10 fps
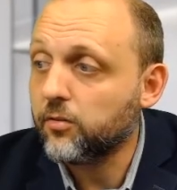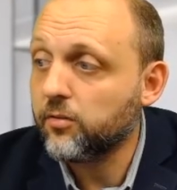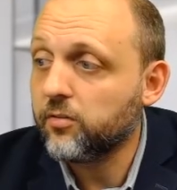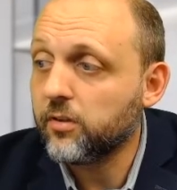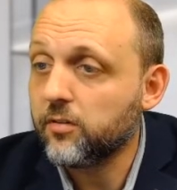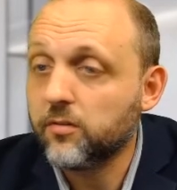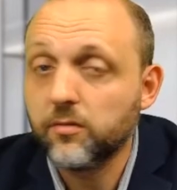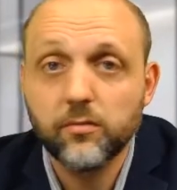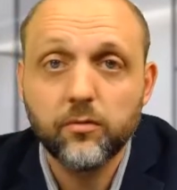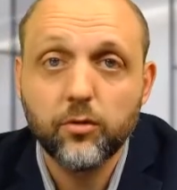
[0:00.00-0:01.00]
It's
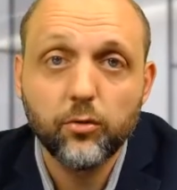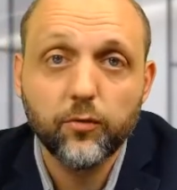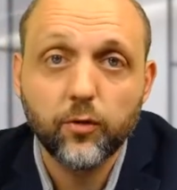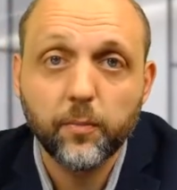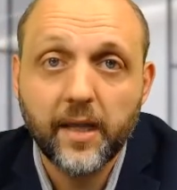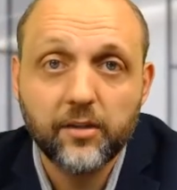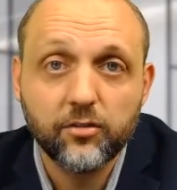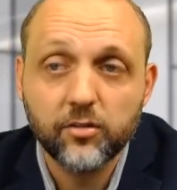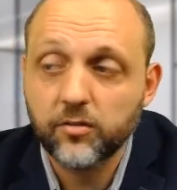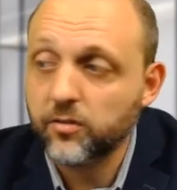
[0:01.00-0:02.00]
2 full
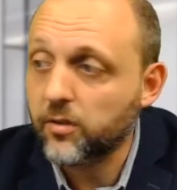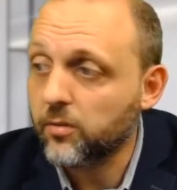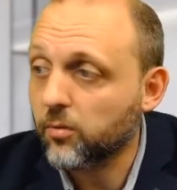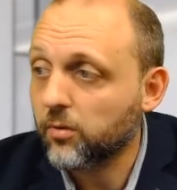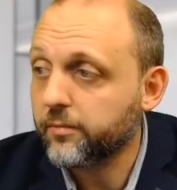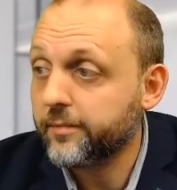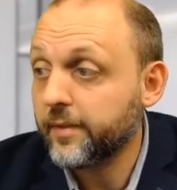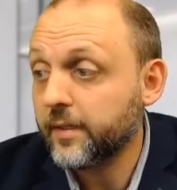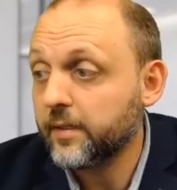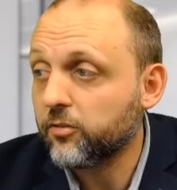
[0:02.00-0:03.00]
pages, or
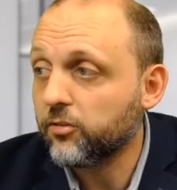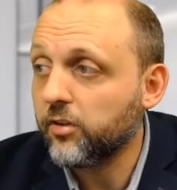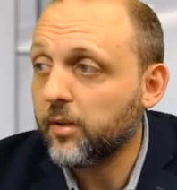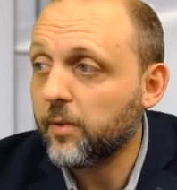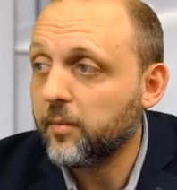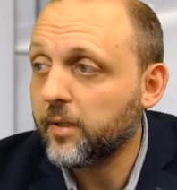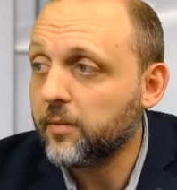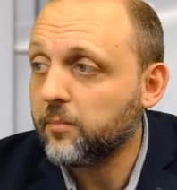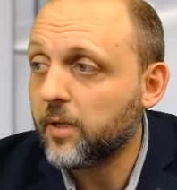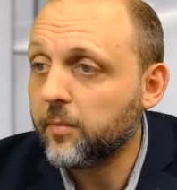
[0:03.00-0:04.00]
I should say
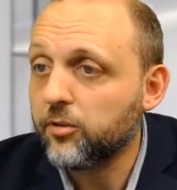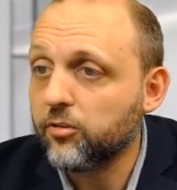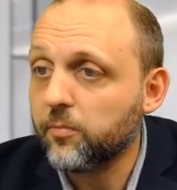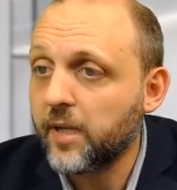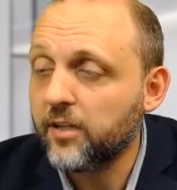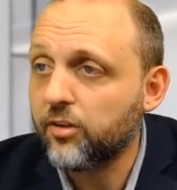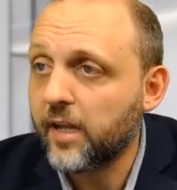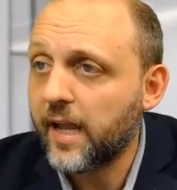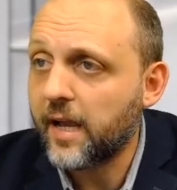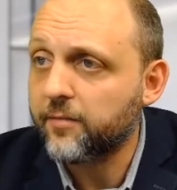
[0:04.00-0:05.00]
maybe just a page and a
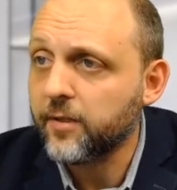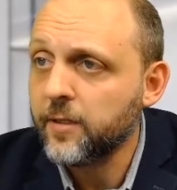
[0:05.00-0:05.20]
half